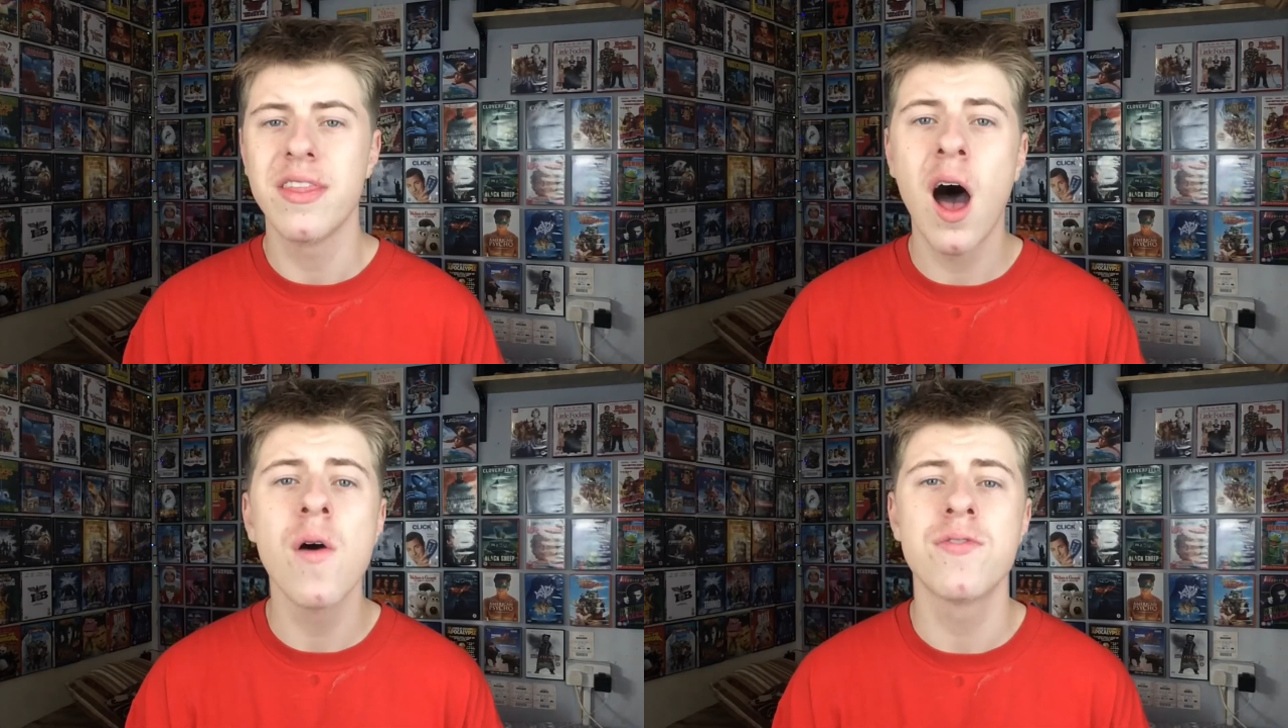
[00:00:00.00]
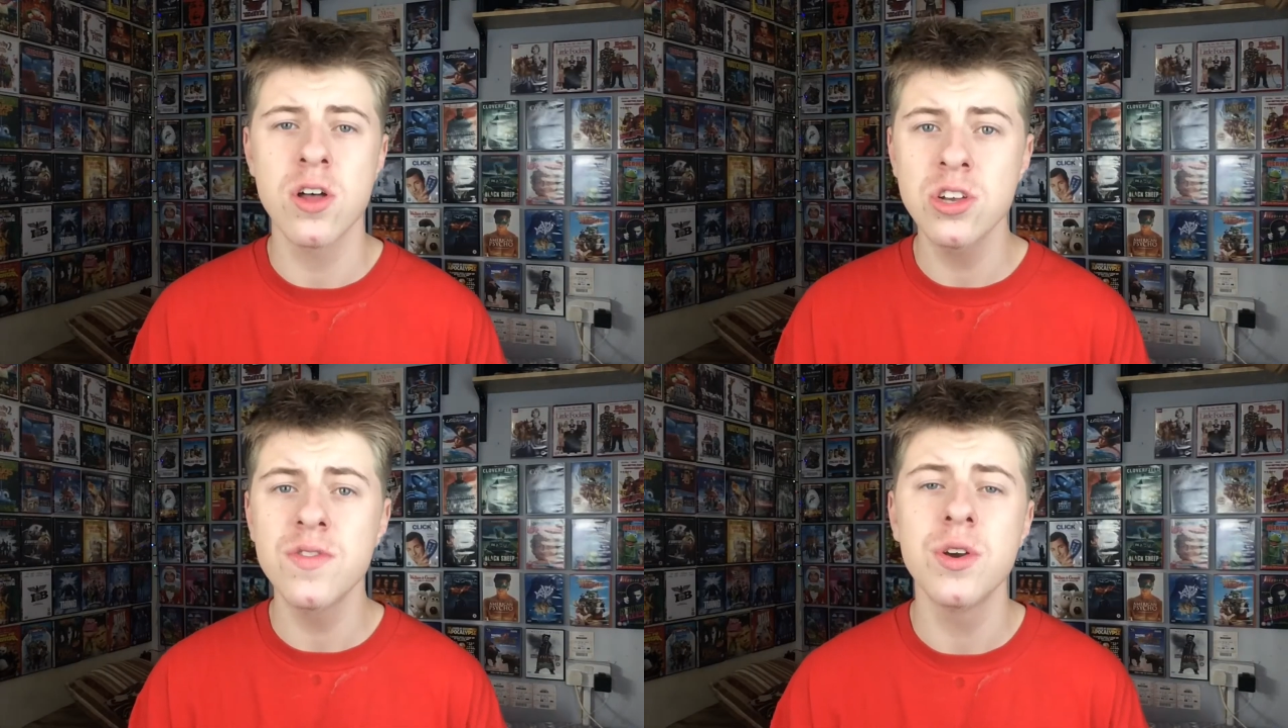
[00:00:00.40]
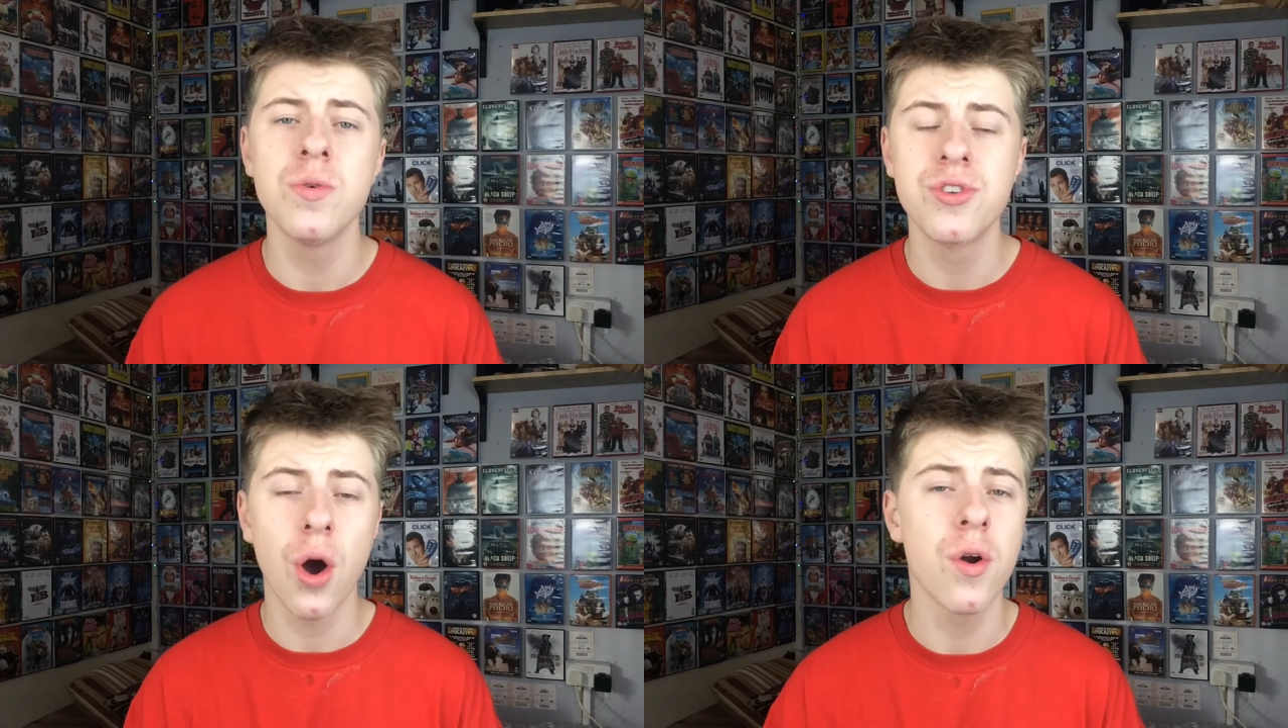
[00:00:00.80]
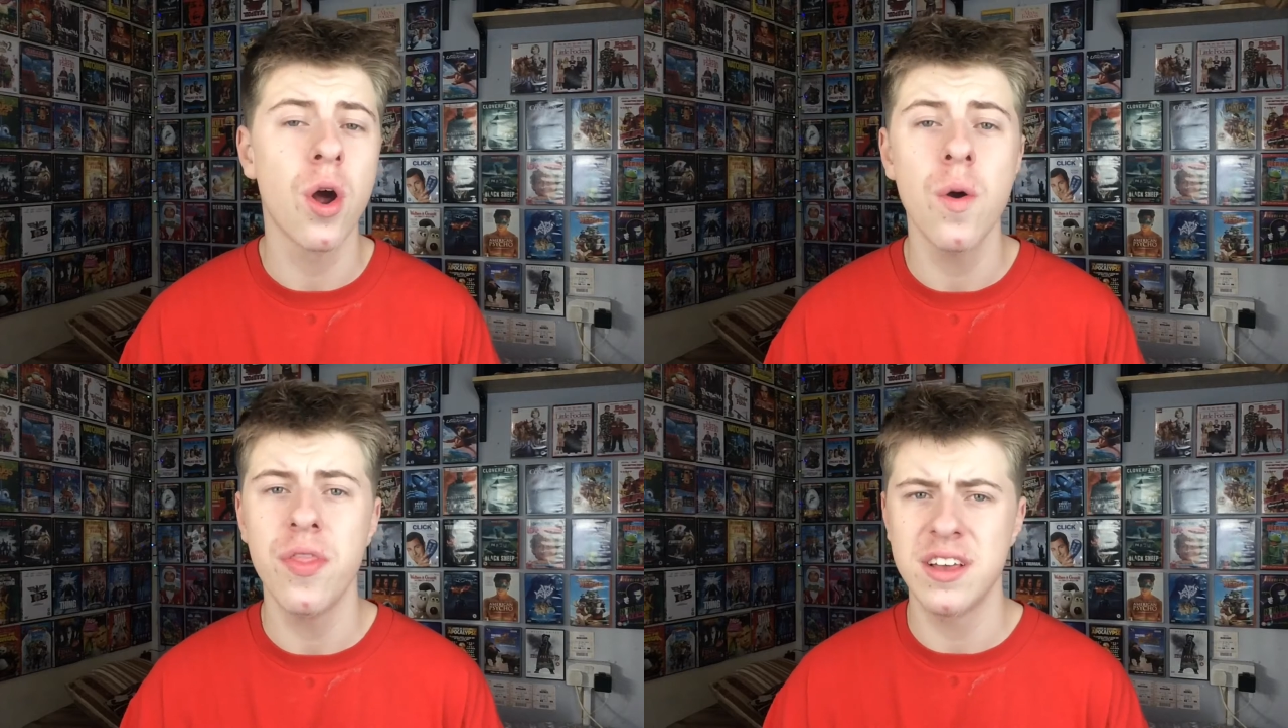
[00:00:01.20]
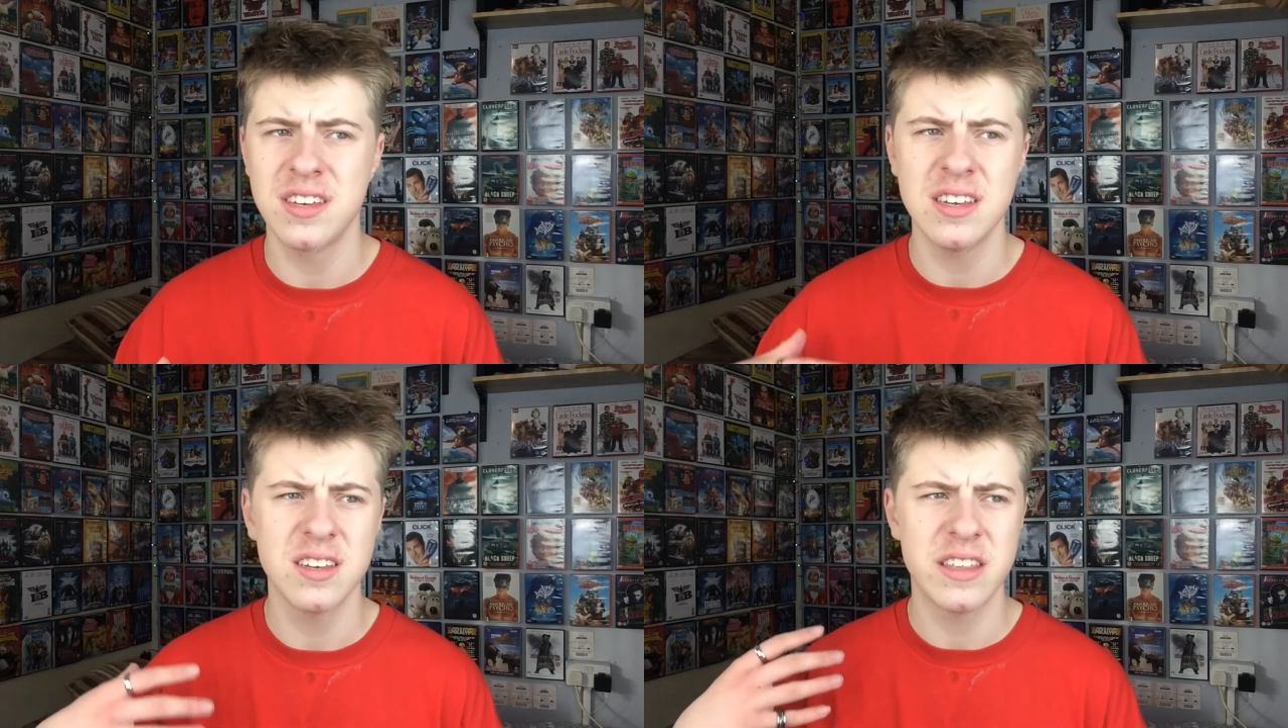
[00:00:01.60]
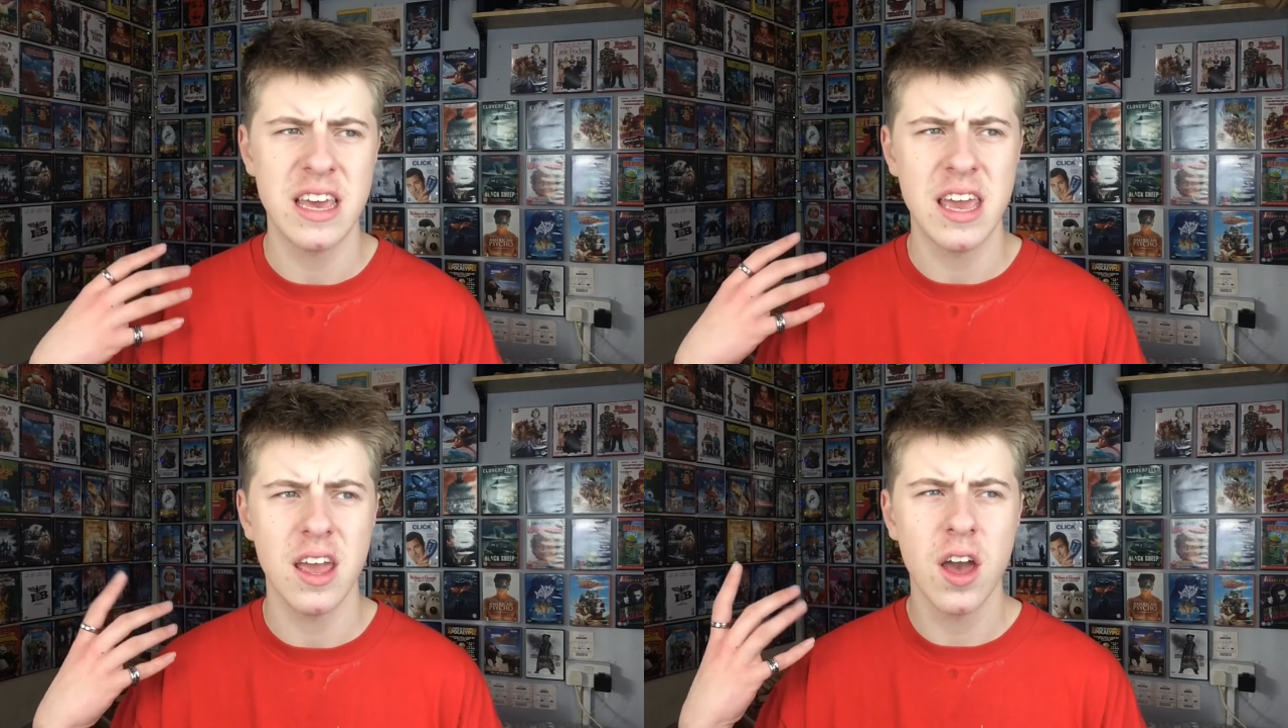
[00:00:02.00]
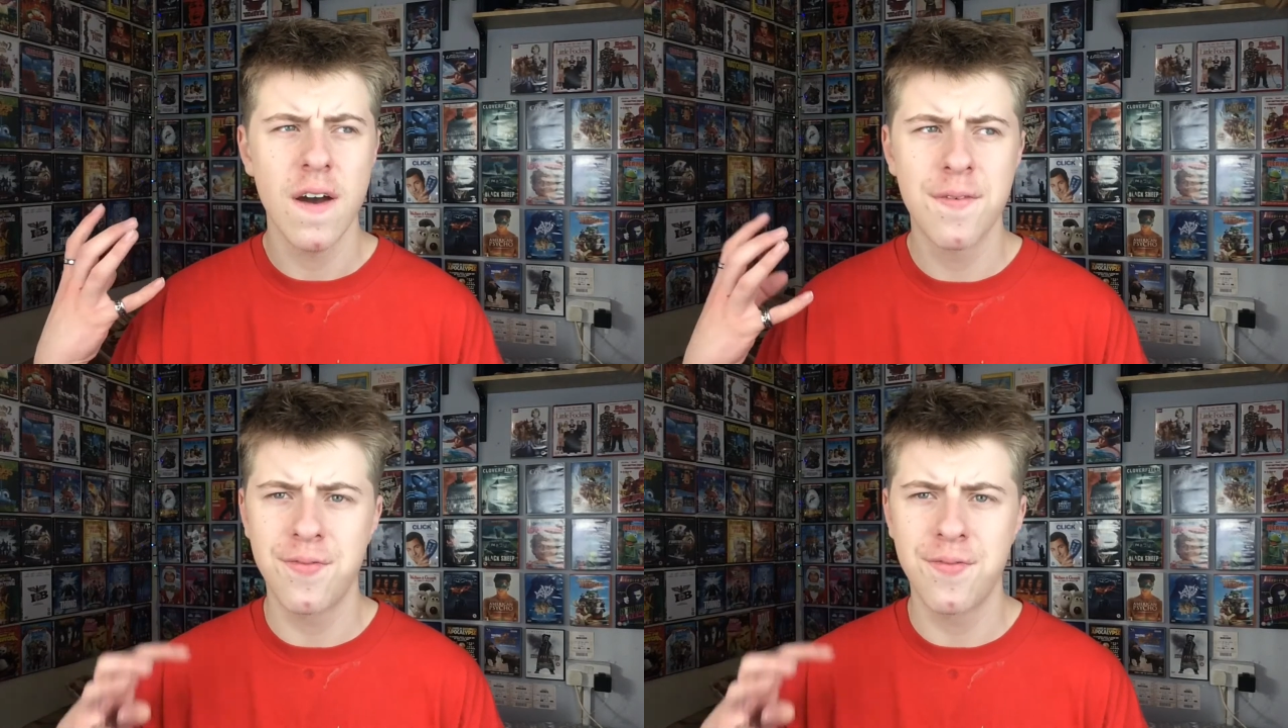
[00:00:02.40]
Now, for those of you who don't know, this is the